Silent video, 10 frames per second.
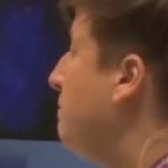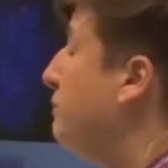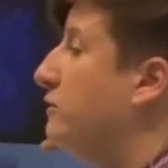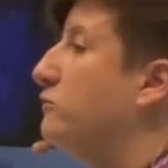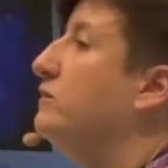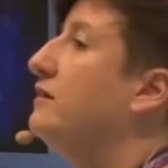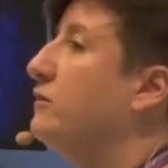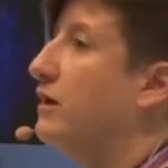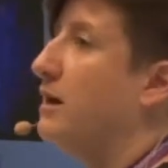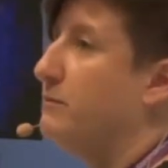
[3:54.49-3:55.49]
because we
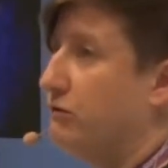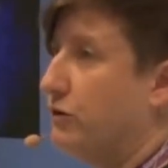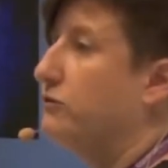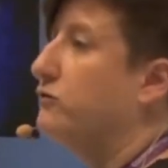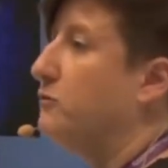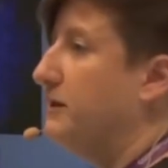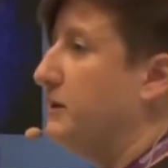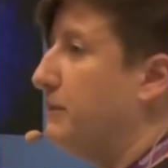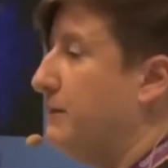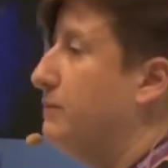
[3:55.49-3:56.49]
still come across so
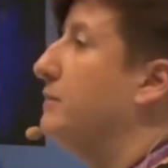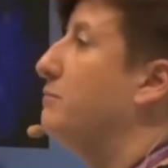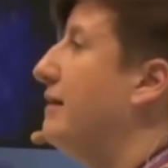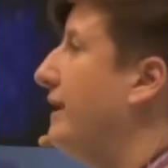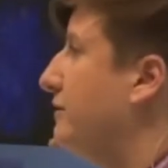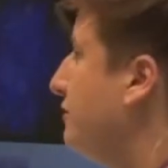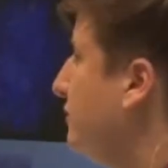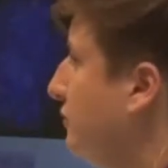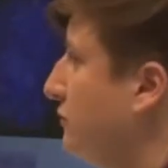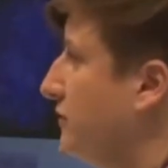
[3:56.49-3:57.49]
many people in
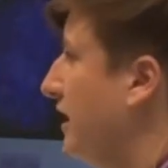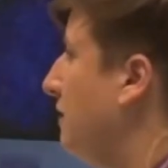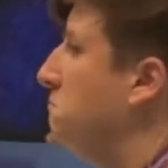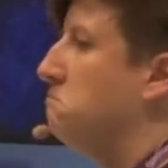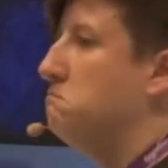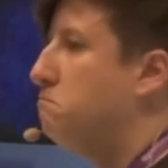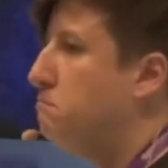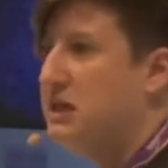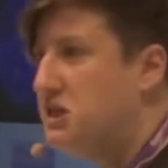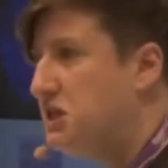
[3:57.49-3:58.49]
practice who say,
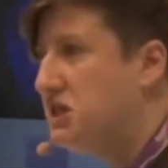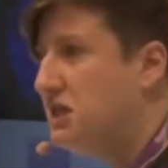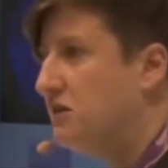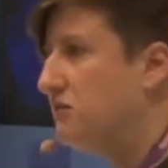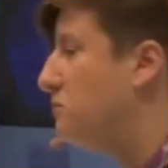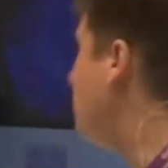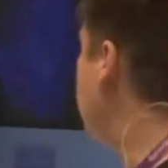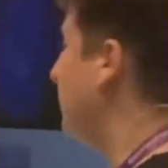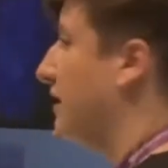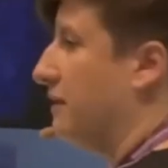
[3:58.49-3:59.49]
PGT doesn't
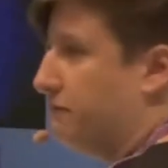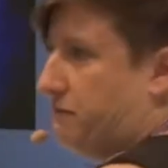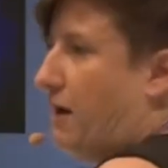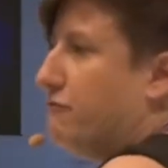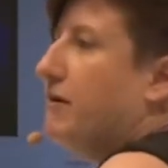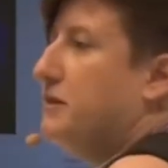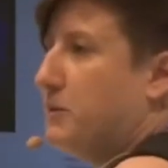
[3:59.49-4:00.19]
work, I've read